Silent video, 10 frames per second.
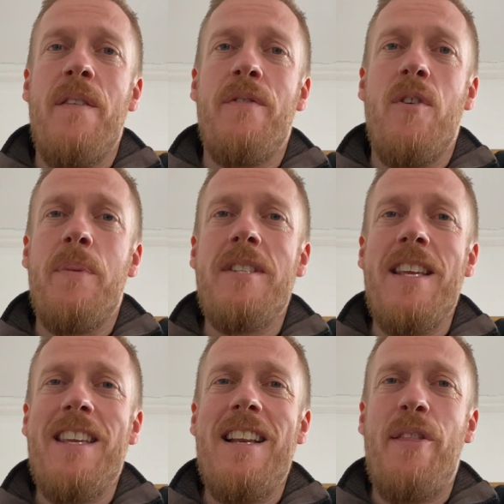a
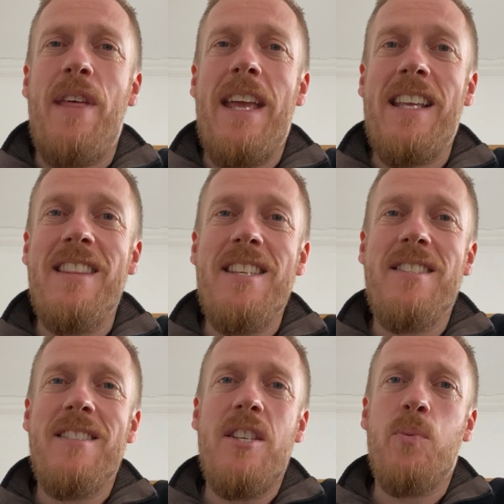particular thing. And
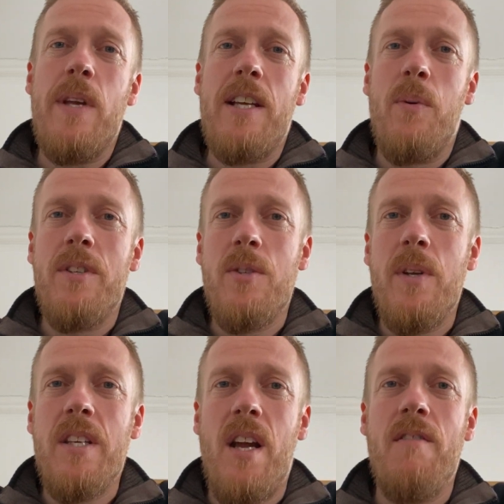this week I want to
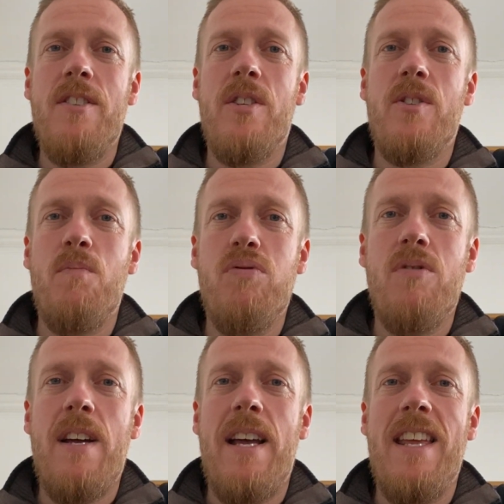encourage us to
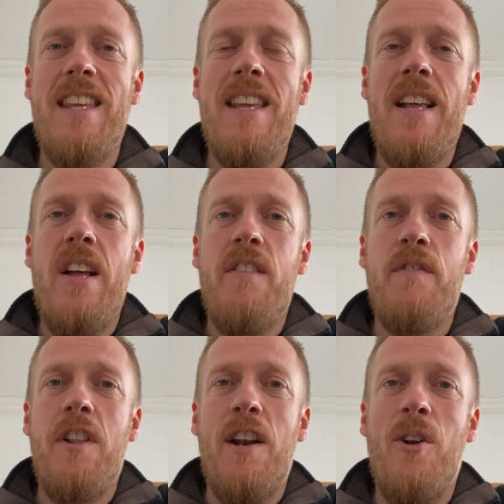pray
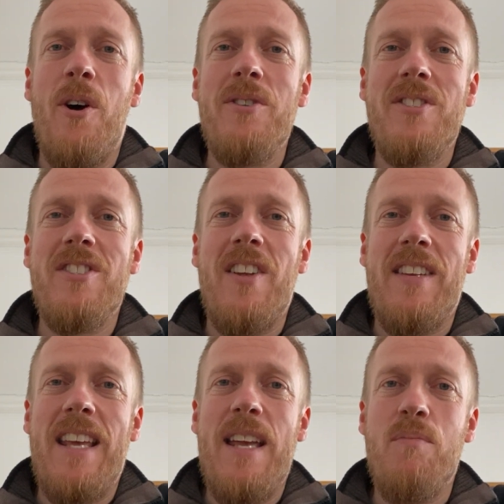for the lost,
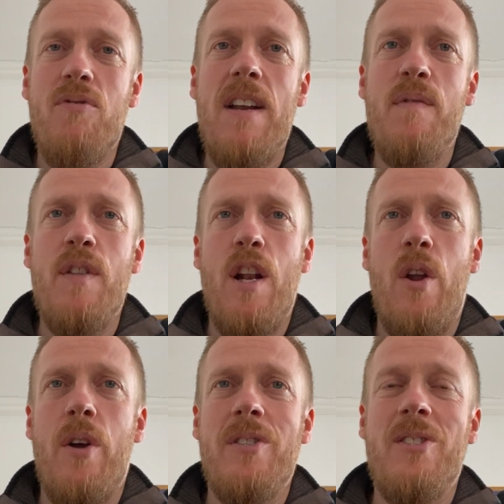okay? Pray for the
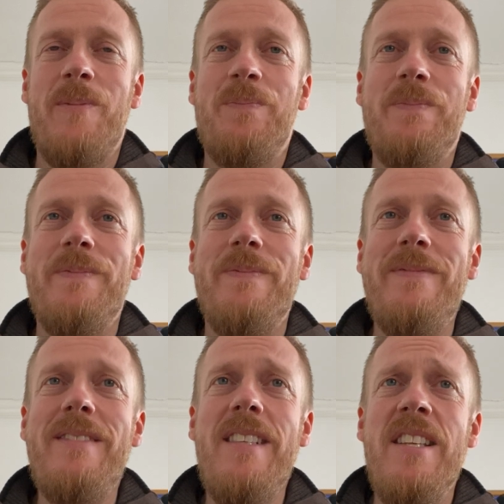lost.
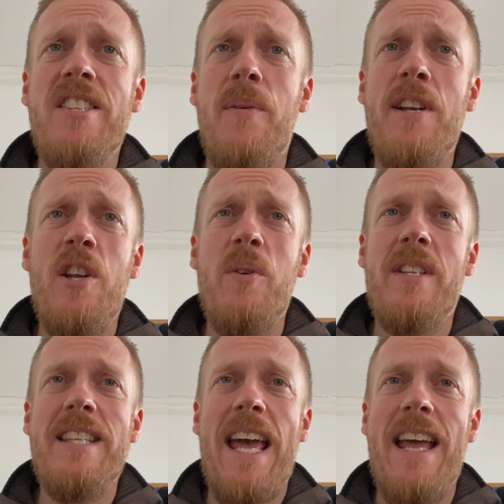So in
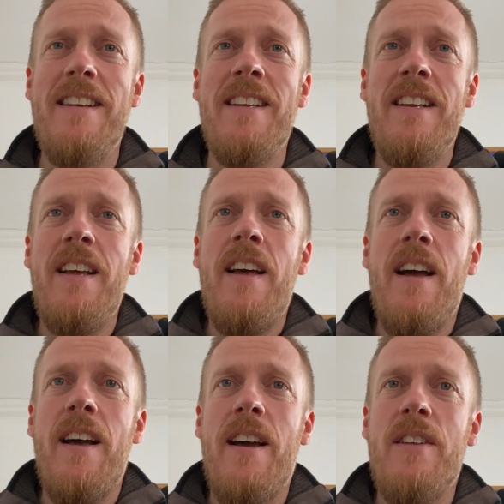Luke 10,
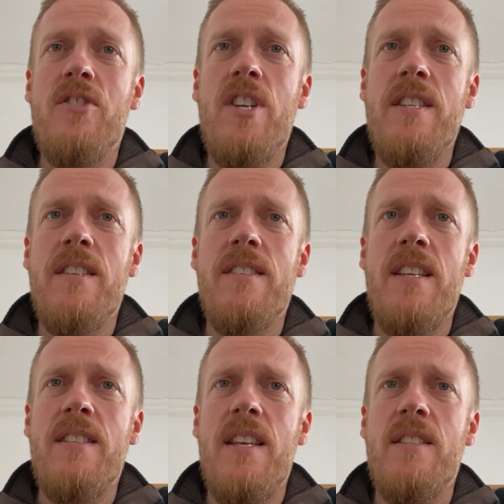Jesus
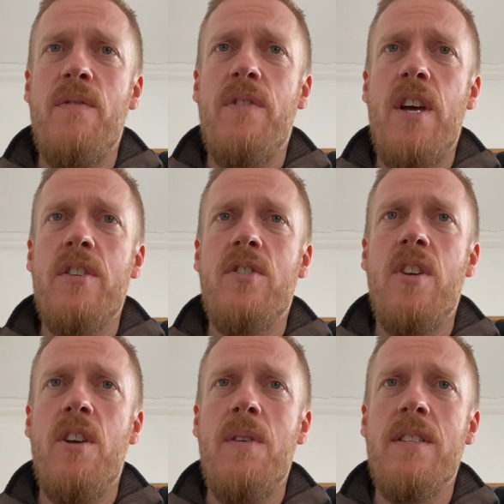says this in verse
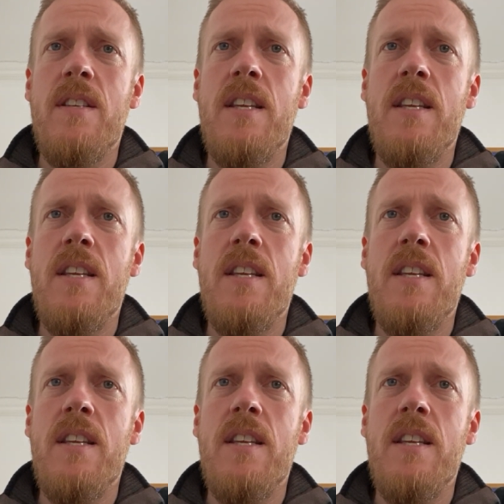2, it says,